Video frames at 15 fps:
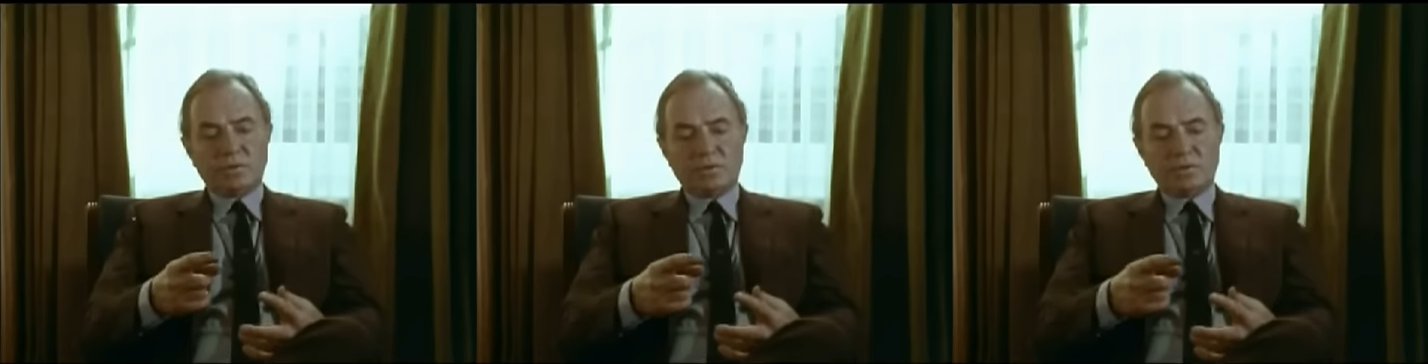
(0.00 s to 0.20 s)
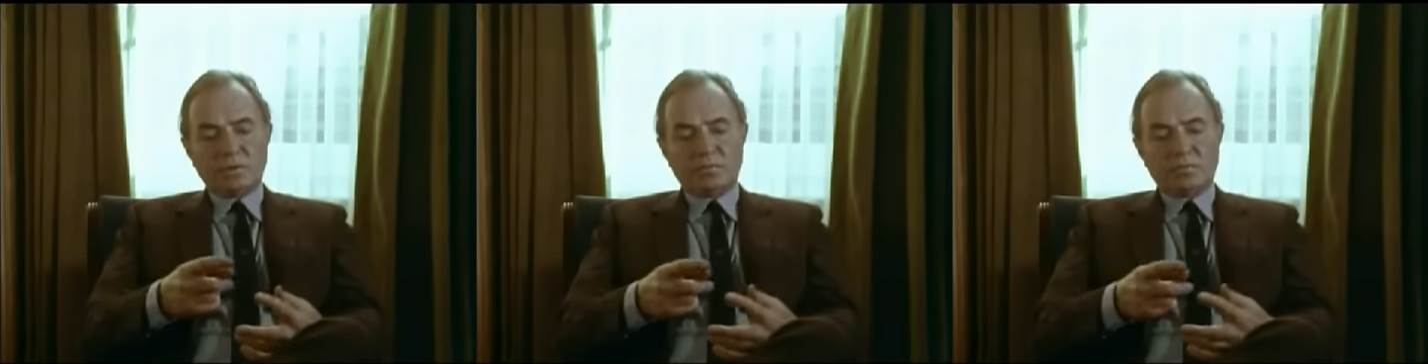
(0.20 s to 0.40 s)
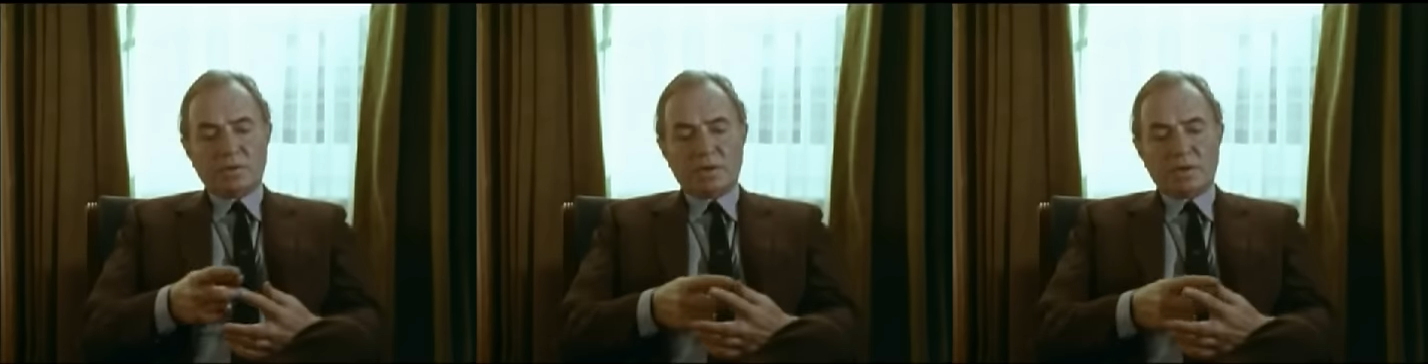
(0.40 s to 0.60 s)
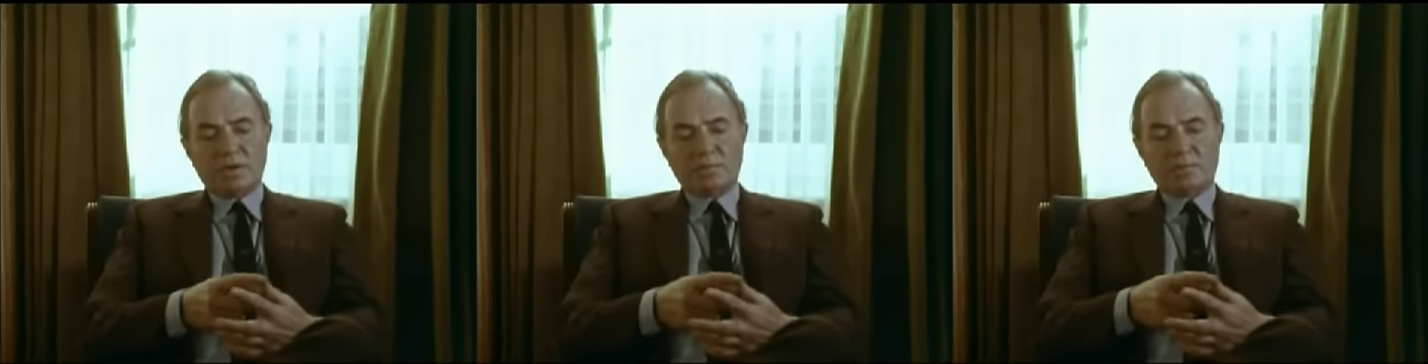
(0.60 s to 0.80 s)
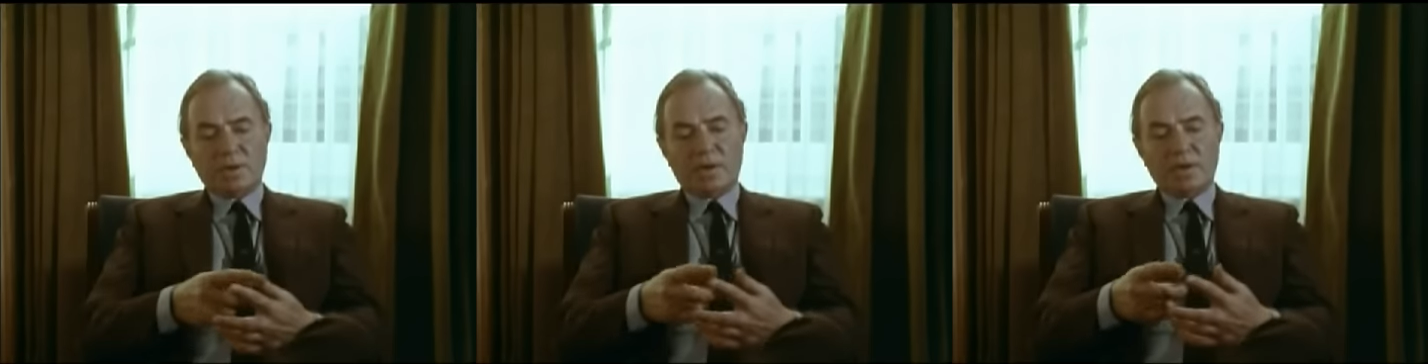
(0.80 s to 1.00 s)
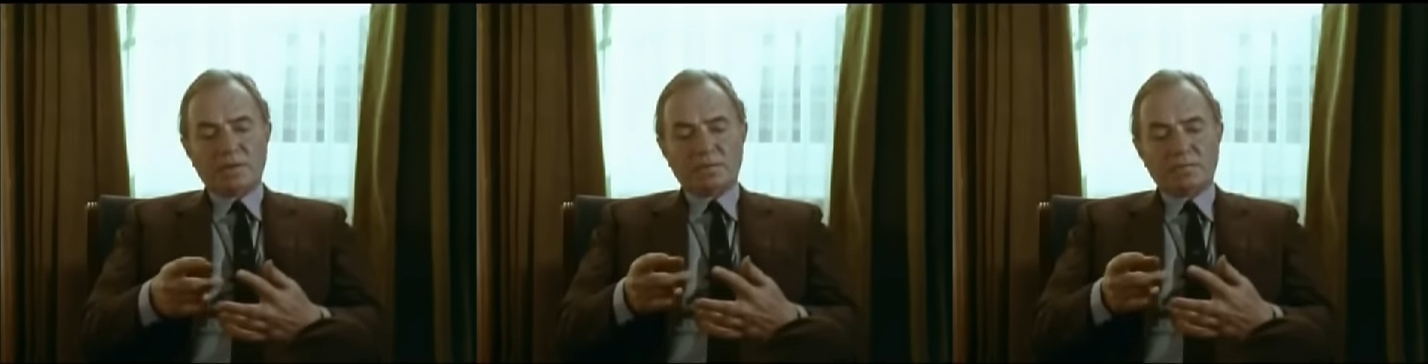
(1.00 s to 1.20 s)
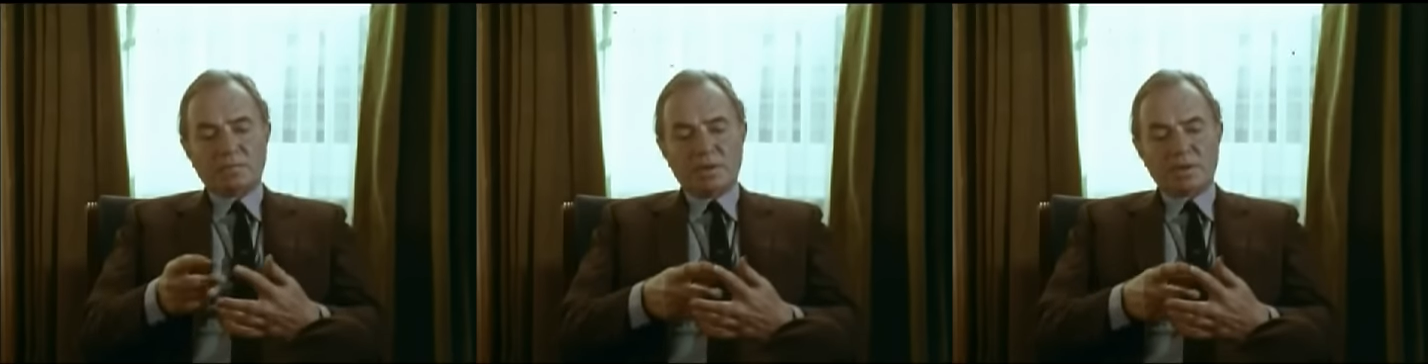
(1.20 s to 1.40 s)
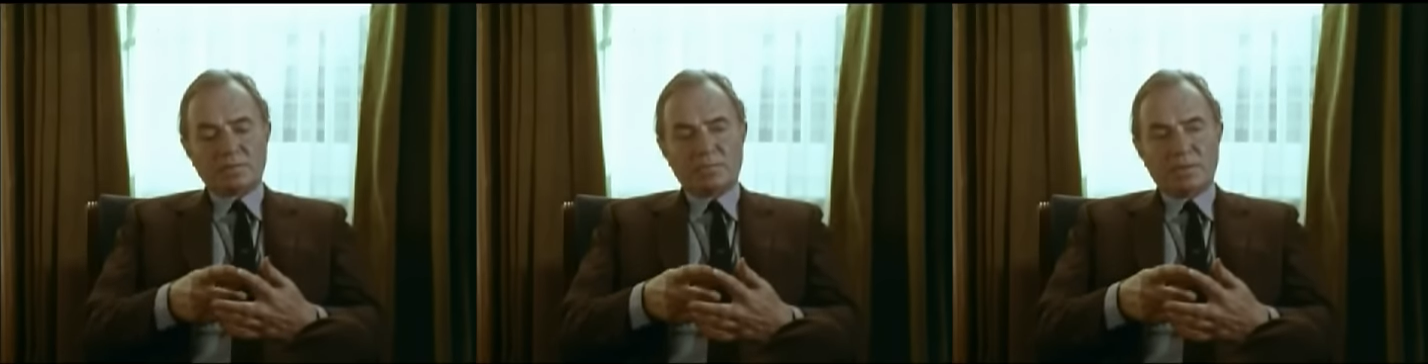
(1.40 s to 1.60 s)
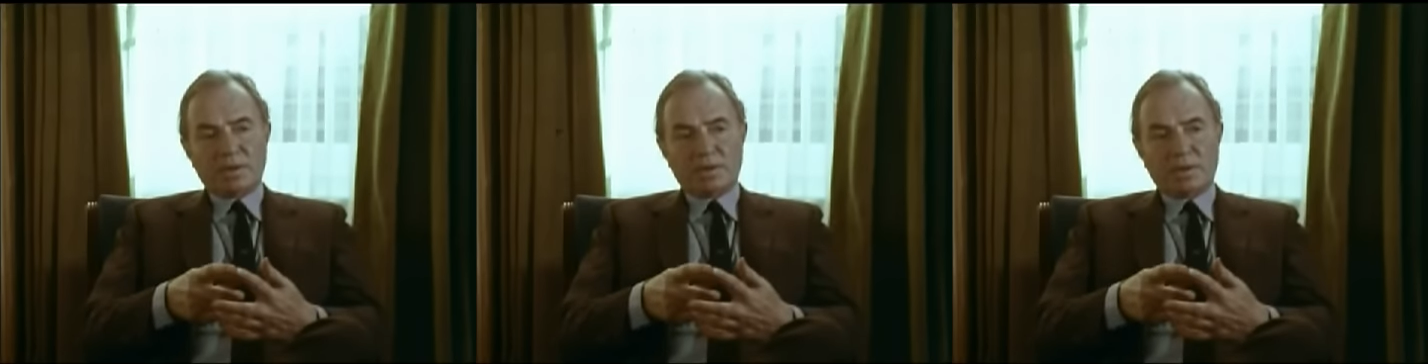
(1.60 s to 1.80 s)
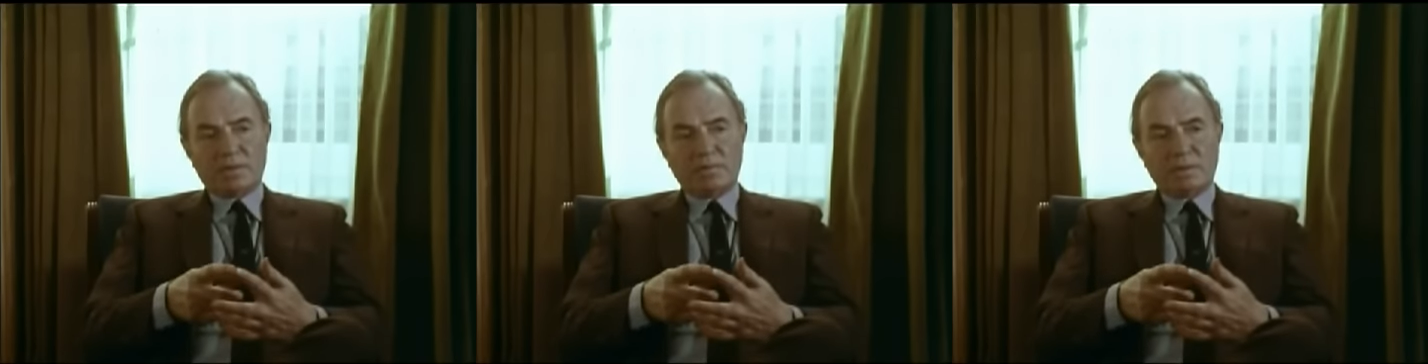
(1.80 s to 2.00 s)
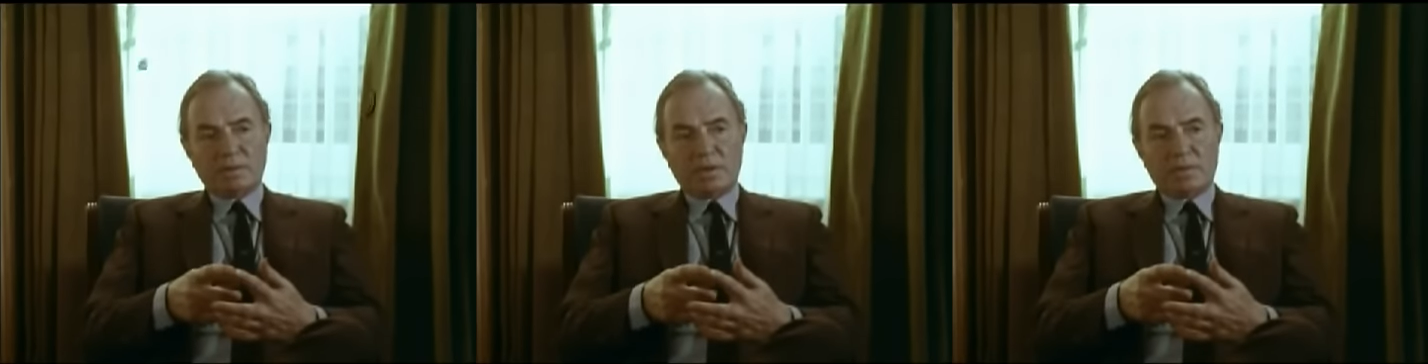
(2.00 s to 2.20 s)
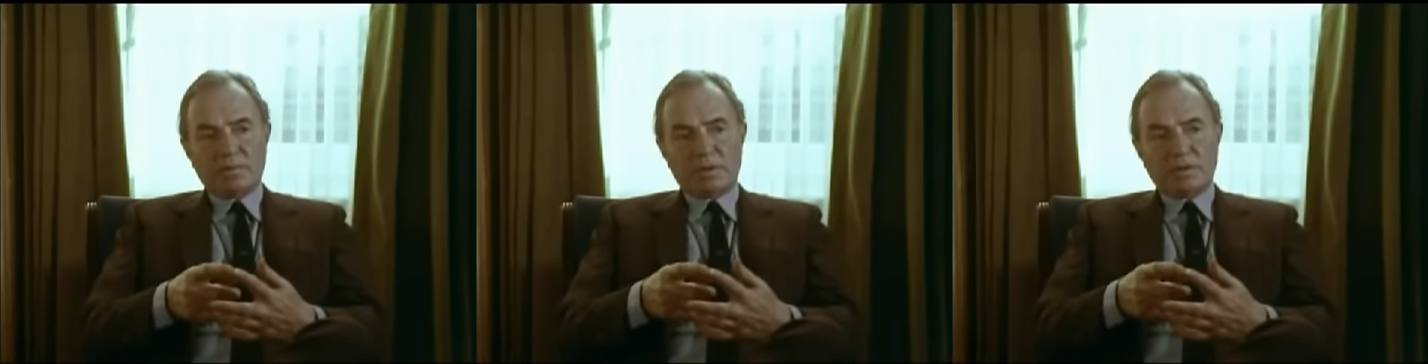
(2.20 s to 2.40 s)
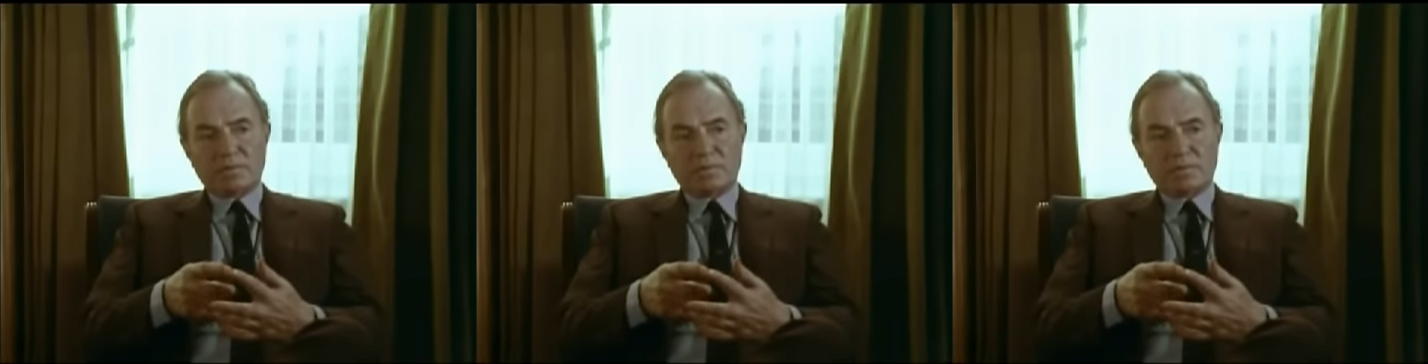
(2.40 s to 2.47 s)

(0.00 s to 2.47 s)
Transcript: that Michael Powell and Pressburger would come out